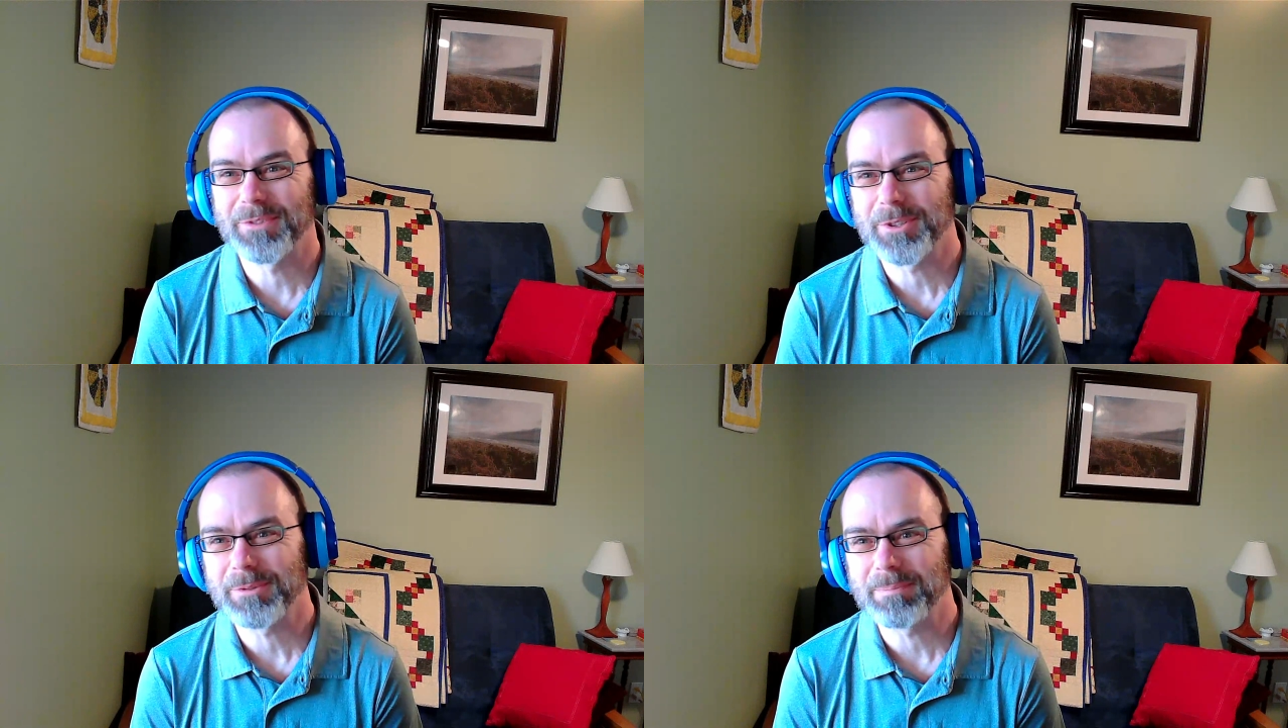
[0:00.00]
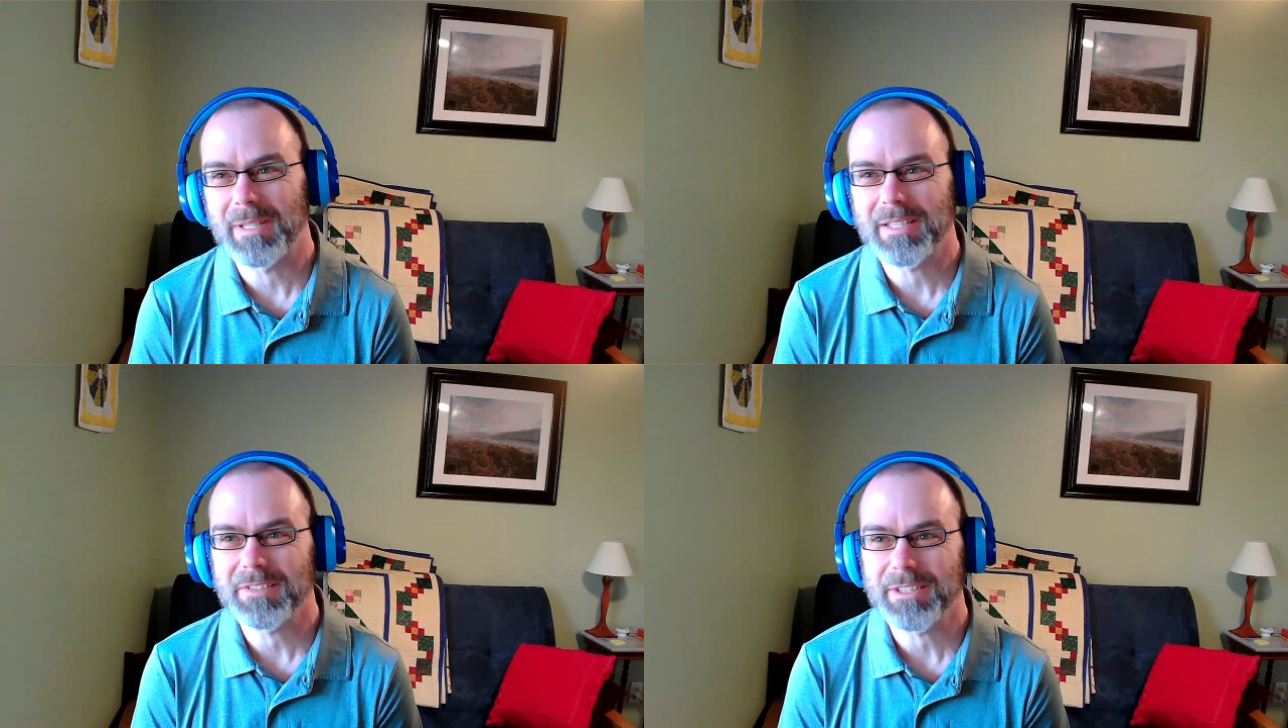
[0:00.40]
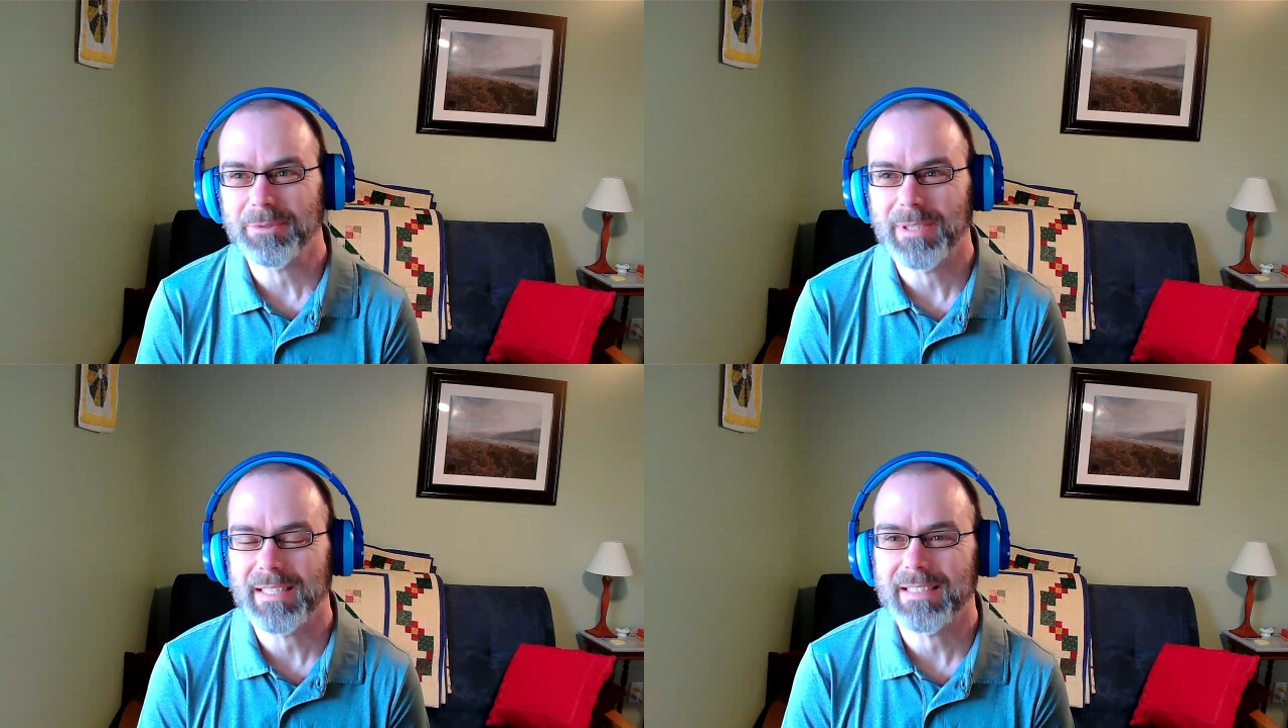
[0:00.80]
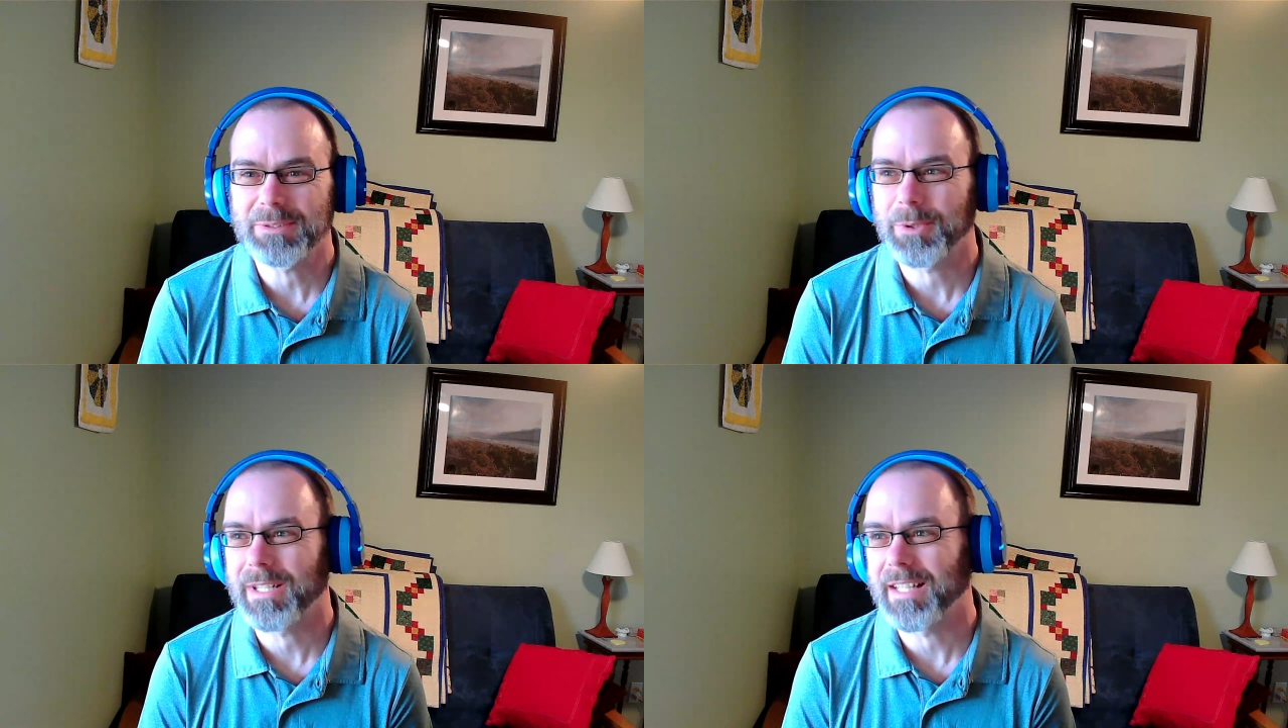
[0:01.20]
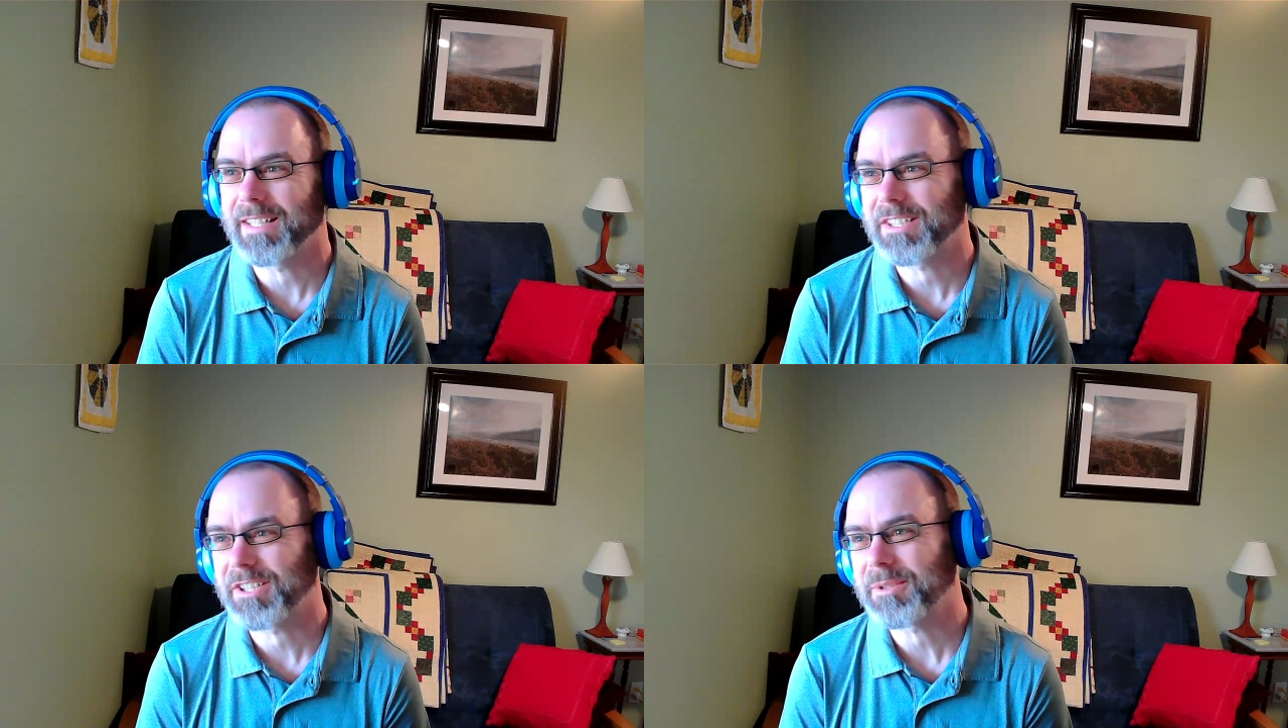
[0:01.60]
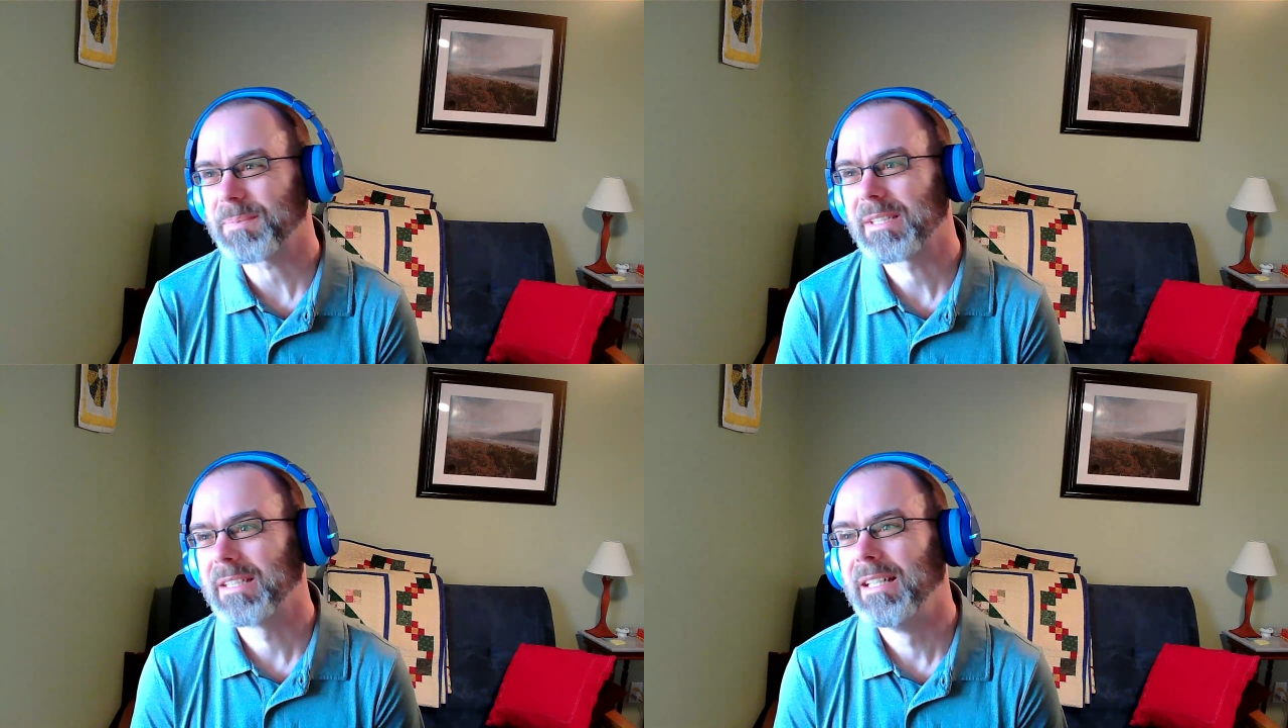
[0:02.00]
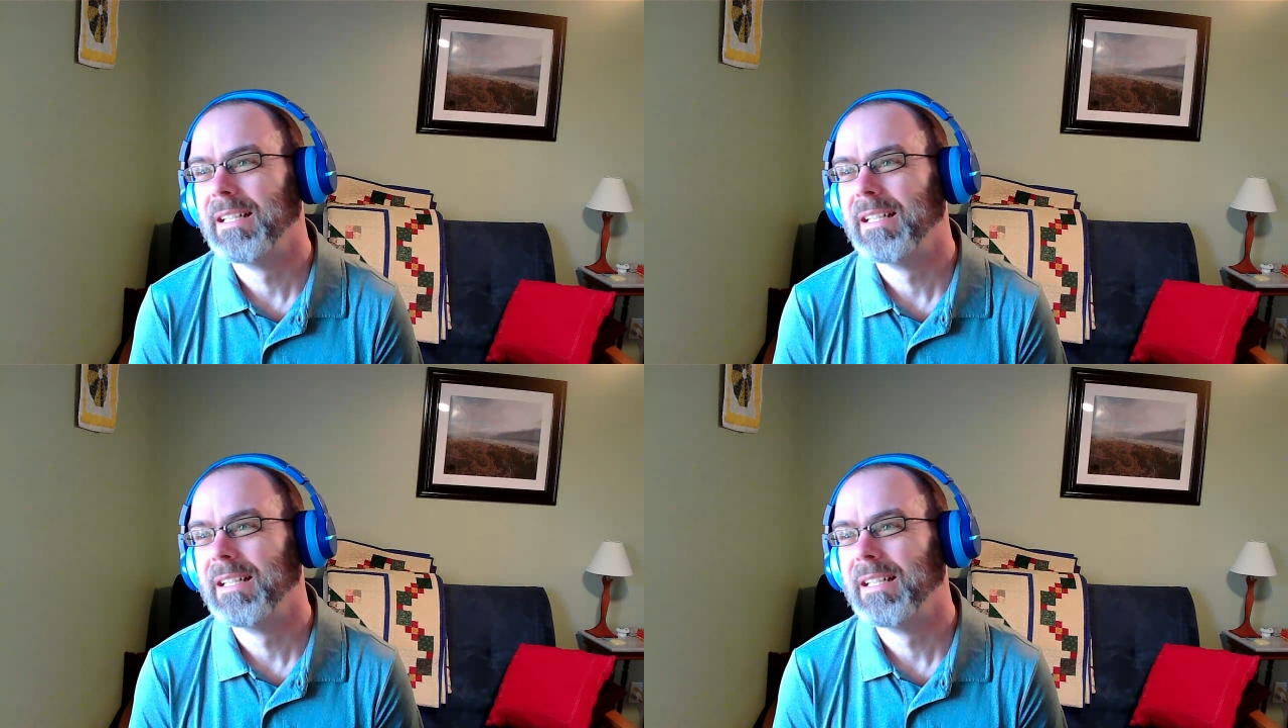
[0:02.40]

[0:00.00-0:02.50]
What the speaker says: for modeling with organic shapes,